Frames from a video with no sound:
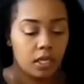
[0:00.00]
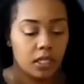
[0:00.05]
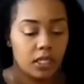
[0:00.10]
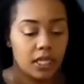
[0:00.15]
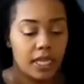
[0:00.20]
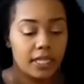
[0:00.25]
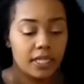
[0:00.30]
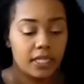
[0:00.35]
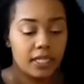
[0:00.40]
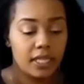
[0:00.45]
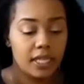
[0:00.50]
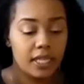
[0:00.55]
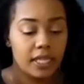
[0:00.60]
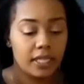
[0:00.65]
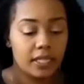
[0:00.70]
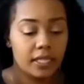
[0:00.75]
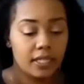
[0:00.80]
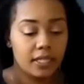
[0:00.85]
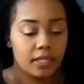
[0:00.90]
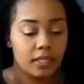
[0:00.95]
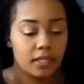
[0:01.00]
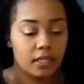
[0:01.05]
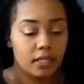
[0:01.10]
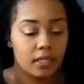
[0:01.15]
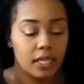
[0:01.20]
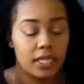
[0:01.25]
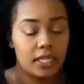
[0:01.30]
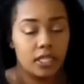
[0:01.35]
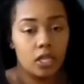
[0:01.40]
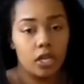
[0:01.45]
justice
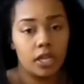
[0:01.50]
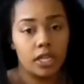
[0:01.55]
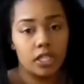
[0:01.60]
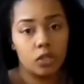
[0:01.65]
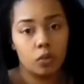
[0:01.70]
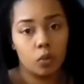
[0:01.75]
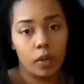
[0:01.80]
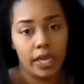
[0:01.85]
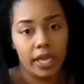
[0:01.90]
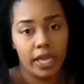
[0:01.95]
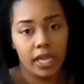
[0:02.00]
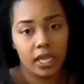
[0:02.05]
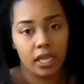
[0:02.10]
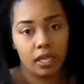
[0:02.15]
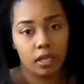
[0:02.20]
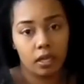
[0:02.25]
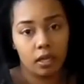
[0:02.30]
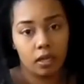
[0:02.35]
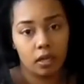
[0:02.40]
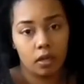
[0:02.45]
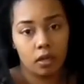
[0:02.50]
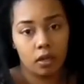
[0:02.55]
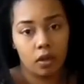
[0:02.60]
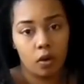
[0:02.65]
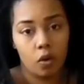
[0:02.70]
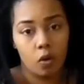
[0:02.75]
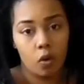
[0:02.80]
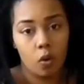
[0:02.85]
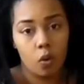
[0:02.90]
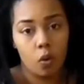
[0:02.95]
is on its way
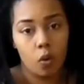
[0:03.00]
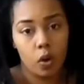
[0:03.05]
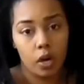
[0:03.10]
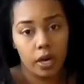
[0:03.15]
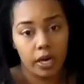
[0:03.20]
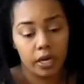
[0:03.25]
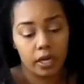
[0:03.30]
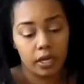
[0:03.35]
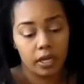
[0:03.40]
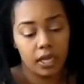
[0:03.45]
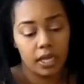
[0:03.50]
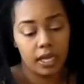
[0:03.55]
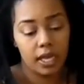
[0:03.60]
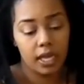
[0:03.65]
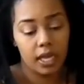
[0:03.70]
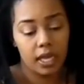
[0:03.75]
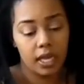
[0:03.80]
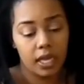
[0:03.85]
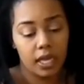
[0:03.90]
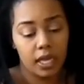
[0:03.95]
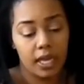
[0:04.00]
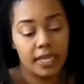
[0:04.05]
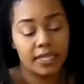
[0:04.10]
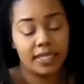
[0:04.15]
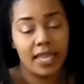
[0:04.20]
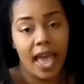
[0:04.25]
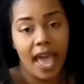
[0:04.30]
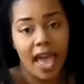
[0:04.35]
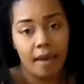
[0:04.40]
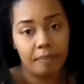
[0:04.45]
or
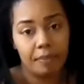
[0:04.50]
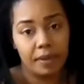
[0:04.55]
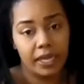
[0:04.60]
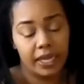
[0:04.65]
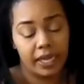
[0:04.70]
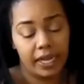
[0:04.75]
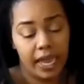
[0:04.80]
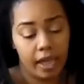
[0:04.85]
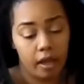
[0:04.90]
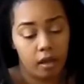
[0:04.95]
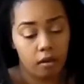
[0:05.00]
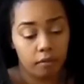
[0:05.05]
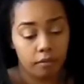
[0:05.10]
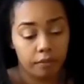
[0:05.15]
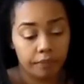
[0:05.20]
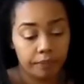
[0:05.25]
it's happening now.